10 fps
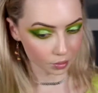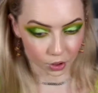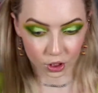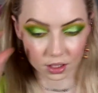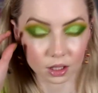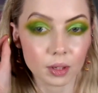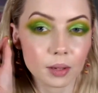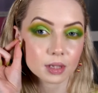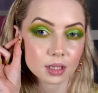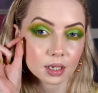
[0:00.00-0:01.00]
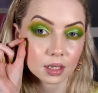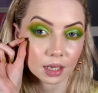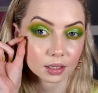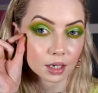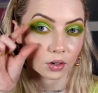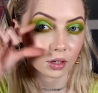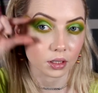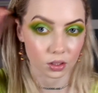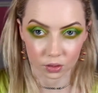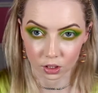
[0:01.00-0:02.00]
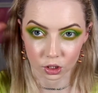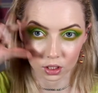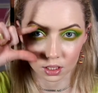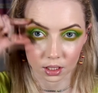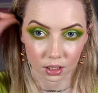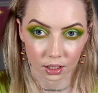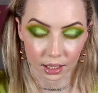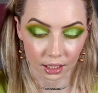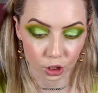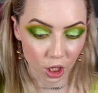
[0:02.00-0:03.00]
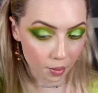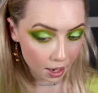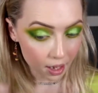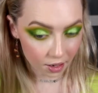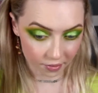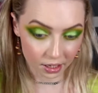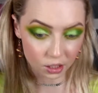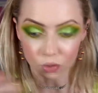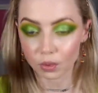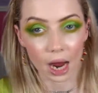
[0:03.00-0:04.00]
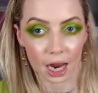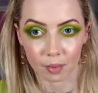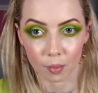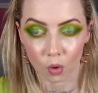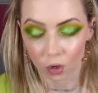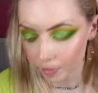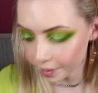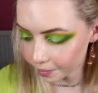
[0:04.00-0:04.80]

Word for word: You should still to see that dark green, so you should still get that shape. If you need to, add a bit more of it.